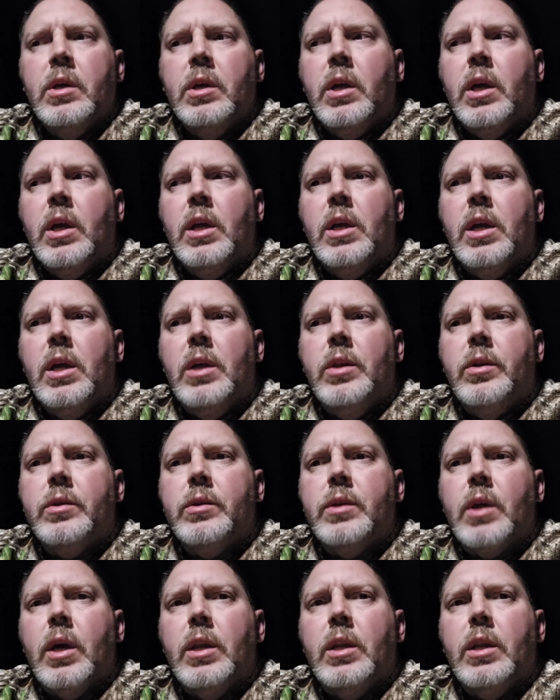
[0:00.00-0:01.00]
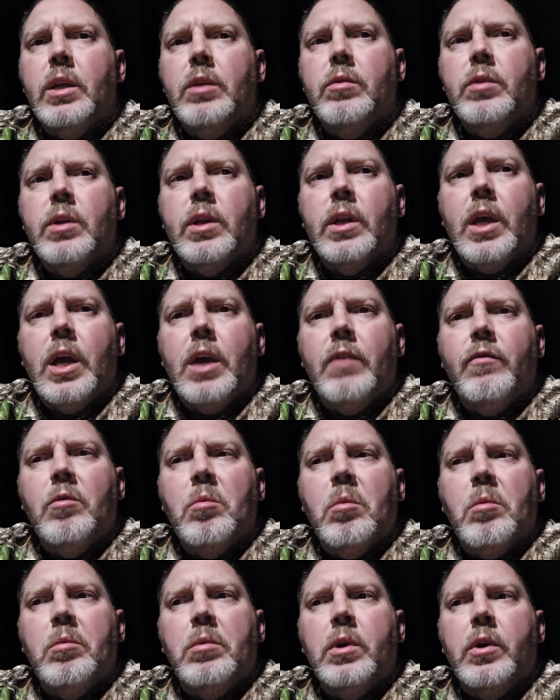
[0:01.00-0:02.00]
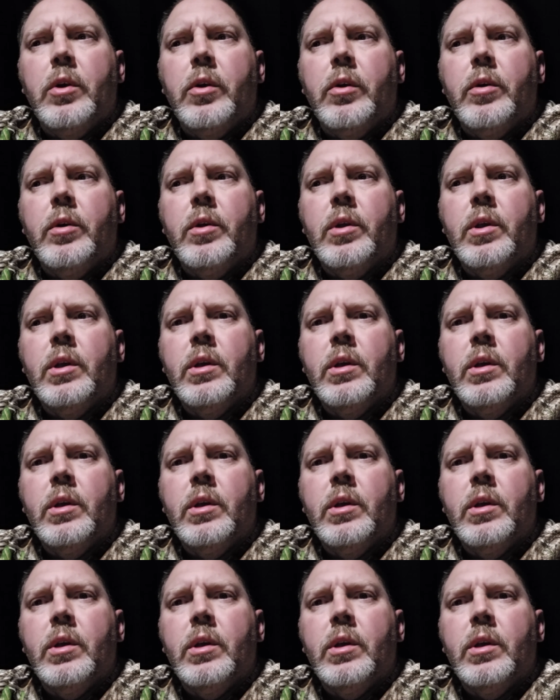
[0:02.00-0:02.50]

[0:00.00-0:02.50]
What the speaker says: And he decided he was going to have him a beer.